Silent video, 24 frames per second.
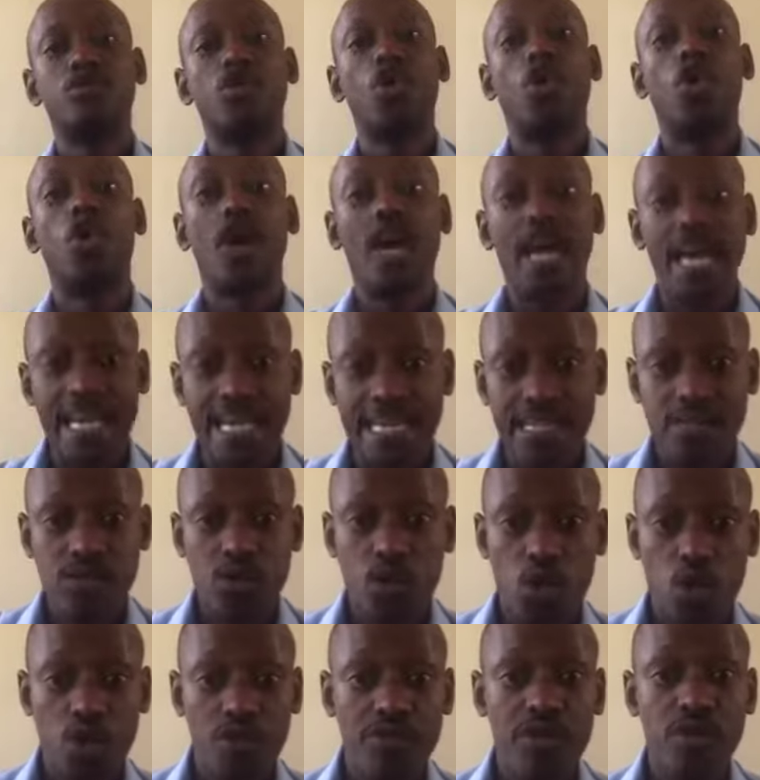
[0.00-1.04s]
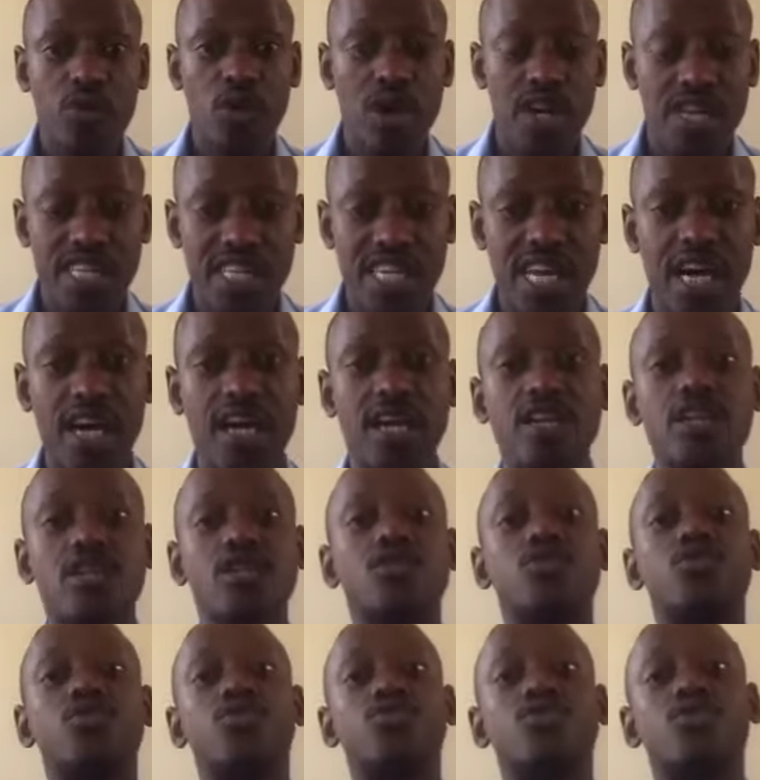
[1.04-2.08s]
or eight or even 1 year
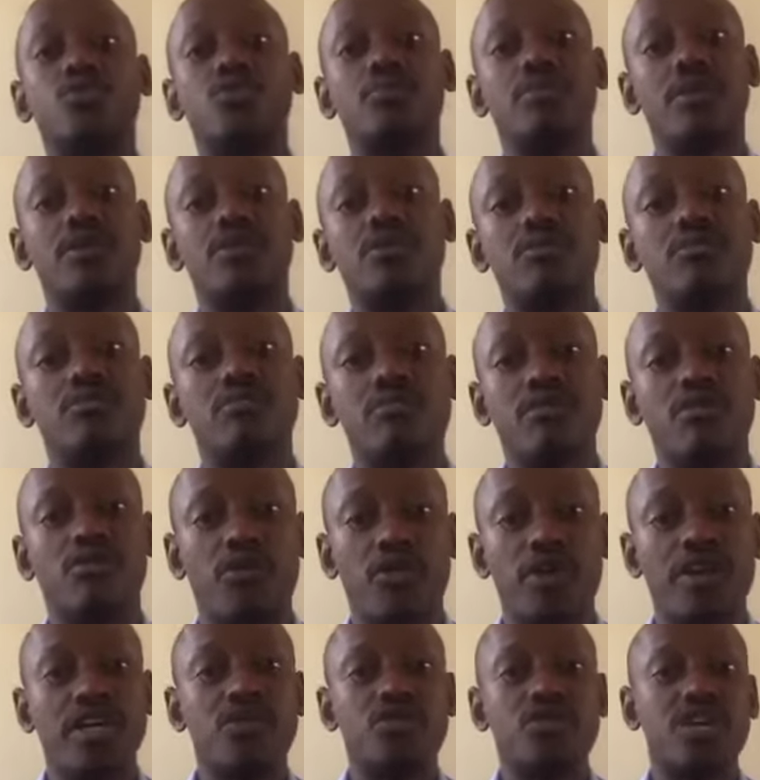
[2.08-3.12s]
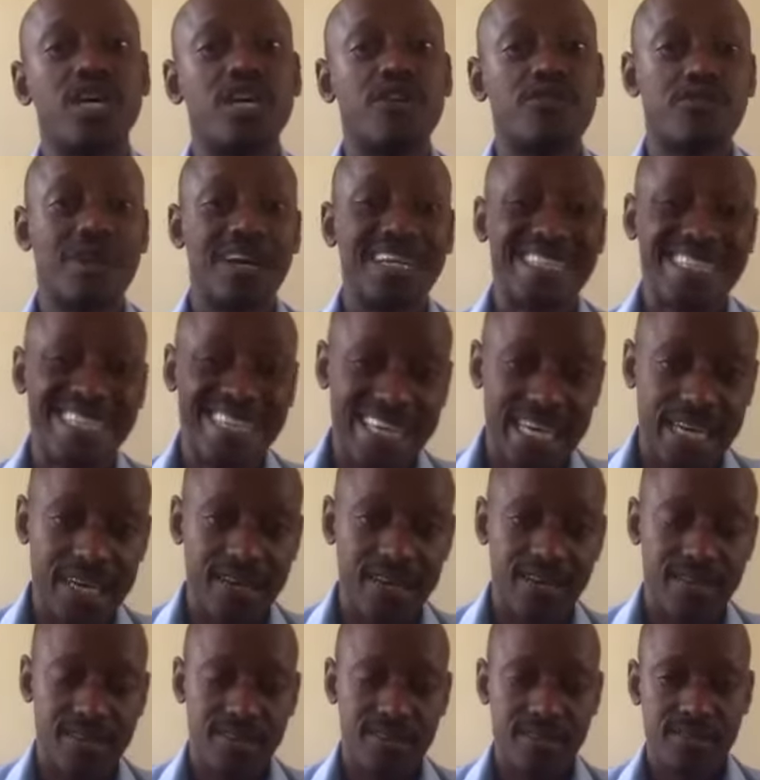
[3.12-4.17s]
for it to get fat
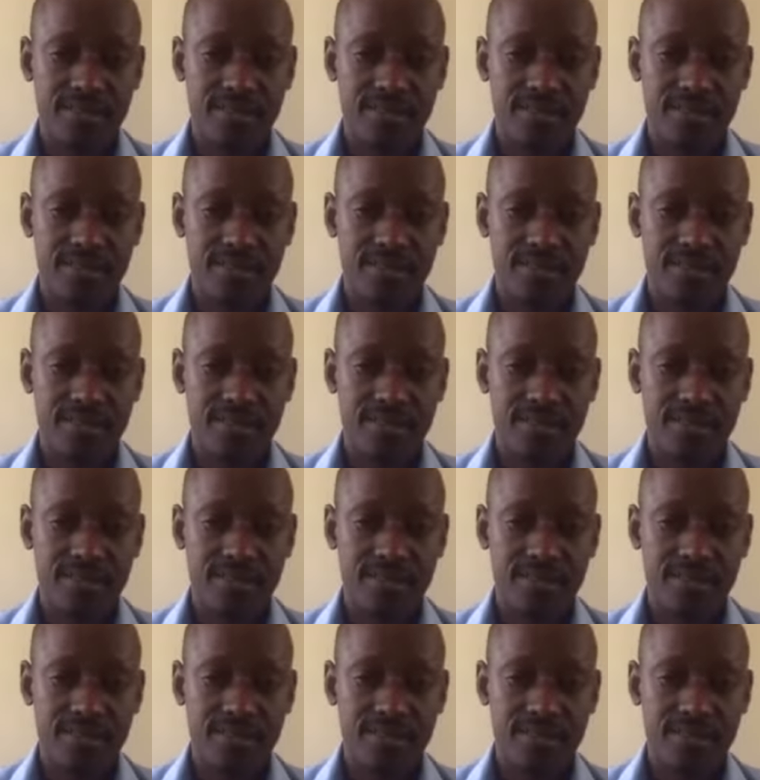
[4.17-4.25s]
again.